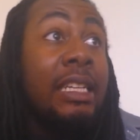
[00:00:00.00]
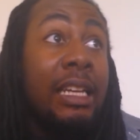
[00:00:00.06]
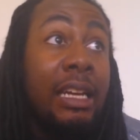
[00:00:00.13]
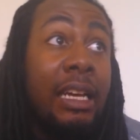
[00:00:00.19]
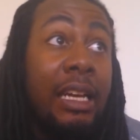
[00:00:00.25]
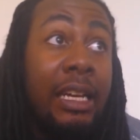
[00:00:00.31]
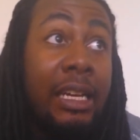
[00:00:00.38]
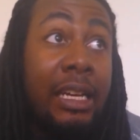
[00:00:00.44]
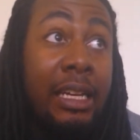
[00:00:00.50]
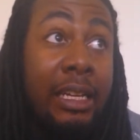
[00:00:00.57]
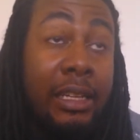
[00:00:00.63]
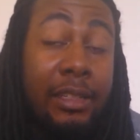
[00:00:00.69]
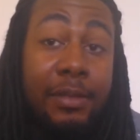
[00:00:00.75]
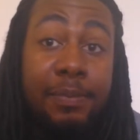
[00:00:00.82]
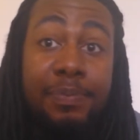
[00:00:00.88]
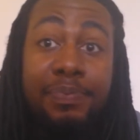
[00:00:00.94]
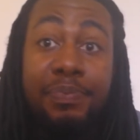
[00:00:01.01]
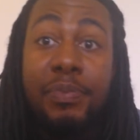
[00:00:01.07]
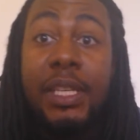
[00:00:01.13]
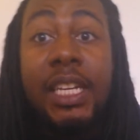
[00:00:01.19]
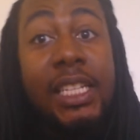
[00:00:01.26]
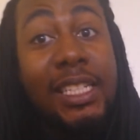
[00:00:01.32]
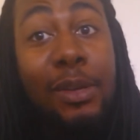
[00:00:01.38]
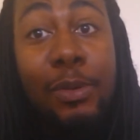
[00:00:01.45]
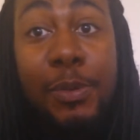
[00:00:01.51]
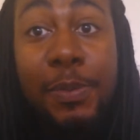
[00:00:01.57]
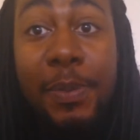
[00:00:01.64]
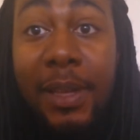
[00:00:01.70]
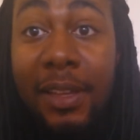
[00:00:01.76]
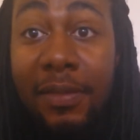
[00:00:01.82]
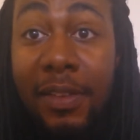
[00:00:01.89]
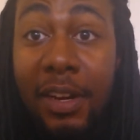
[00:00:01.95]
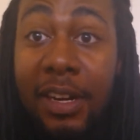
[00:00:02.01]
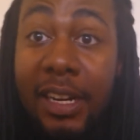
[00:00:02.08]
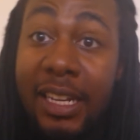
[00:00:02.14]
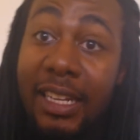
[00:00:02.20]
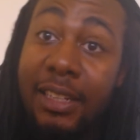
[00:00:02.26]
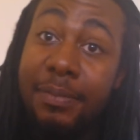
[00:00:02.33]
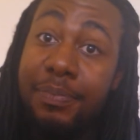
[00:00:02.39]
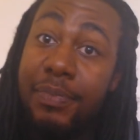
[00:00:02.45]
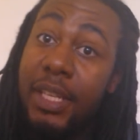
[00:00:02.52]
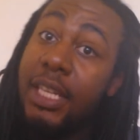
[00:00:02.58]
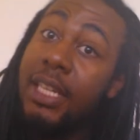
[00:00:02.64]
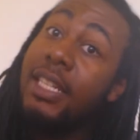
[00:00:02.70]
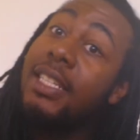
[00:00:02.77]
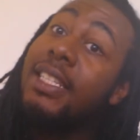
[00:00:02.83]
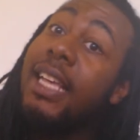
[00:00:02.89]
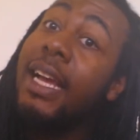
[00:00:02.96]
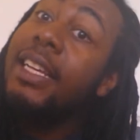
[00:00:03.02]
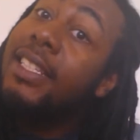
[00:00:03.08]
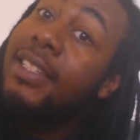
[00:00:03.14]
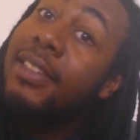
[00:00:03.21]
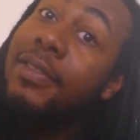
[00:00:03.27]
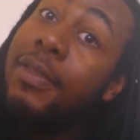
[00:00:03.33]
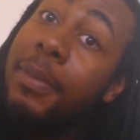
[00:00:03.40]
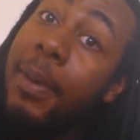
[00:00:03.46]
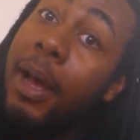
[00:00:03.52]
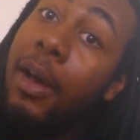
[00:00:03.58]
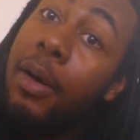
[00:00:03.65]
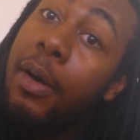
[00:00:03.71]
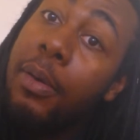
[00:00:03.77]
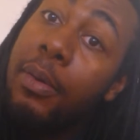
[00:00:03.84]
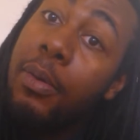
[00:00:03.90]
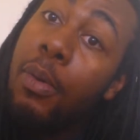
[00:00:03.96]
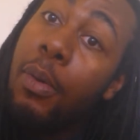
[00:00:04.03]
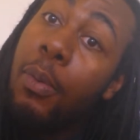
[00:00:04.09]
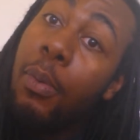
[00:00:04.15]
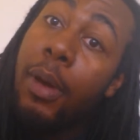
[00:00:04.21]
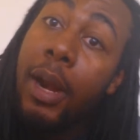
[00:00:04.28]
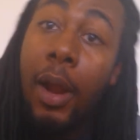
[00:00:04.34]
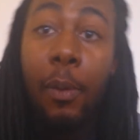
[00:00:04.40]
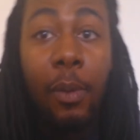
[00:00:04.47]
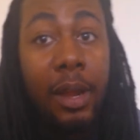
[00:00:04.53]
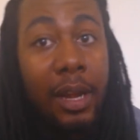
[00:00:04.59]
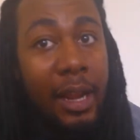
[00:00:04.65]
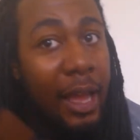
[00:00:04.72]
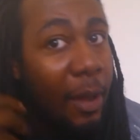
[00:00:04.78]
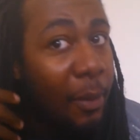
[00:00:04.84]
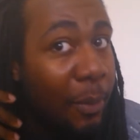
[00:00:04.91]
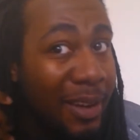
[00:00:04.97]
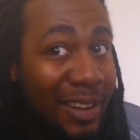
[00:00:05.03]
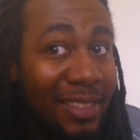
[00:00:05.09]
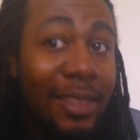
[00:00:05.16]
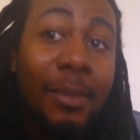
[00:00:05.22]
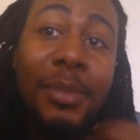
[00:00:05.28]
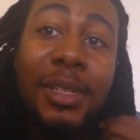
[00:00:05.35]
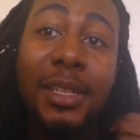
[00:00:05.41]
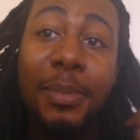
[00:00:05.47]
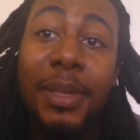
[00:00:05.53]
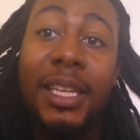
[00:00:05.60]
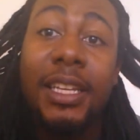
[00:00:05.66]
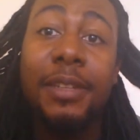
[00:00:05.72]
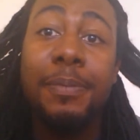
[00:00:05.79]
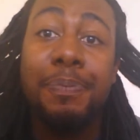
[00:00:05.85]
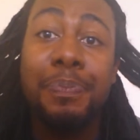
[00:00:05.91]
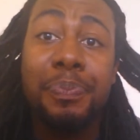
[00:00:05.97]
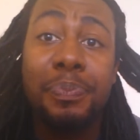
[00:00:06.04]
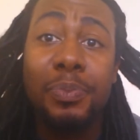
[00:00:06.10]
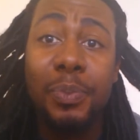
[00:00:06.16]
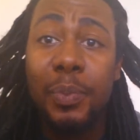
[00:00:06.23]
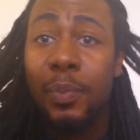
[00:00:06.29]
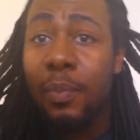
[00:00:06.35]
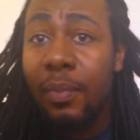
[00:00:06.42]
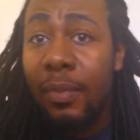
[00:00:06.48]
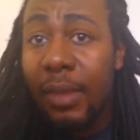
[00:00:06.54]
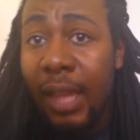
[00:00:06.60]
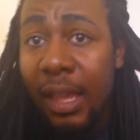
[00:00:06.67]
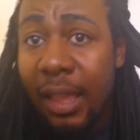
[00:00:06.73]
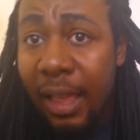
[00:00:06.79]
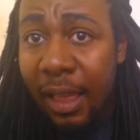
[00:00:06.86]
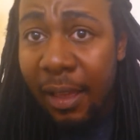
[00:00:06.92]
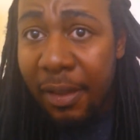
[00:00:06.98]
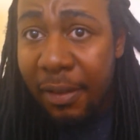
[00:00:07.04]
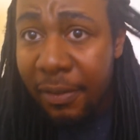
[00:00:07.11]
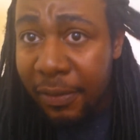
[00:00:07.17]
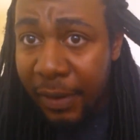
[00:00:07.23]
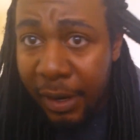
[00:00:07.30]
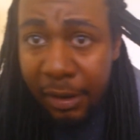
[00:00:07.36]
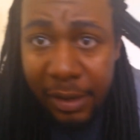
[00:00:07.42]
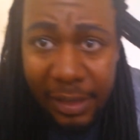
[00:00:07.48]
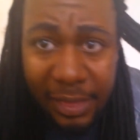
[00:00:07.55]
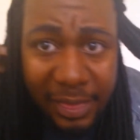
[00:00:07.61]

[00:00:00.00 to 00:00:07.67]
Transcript: because I was being very indecisive about what I wanted. I wanted them to be very